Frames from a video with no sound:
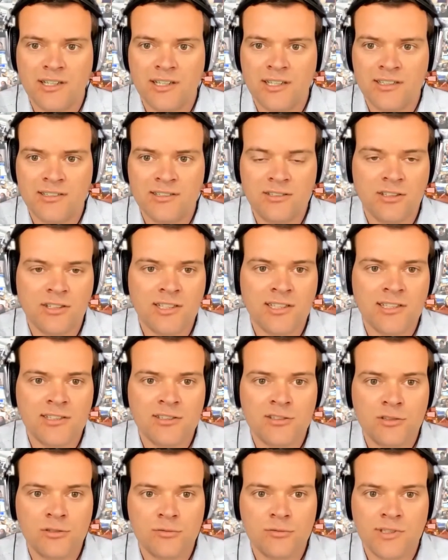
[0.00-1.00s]
It's not
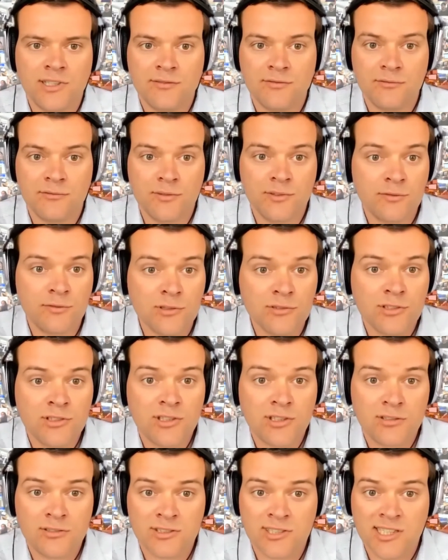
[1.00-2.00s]
intuitive. We've
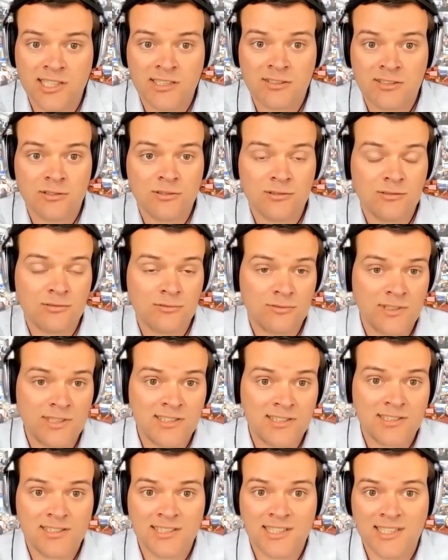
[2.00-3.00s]
also signaled
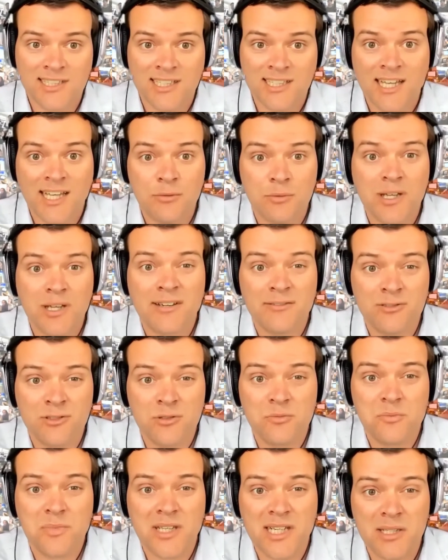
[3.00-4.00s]
recently, hey, we have
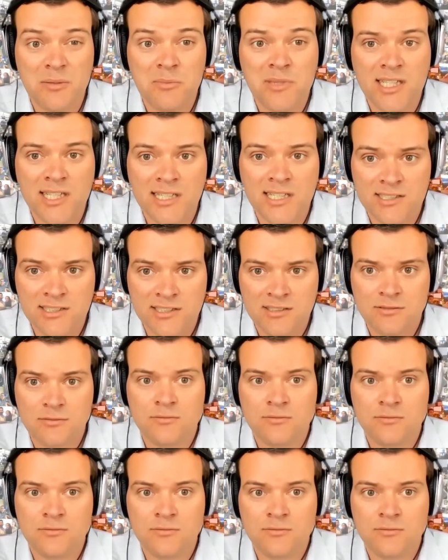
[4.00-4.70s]
too many meetings.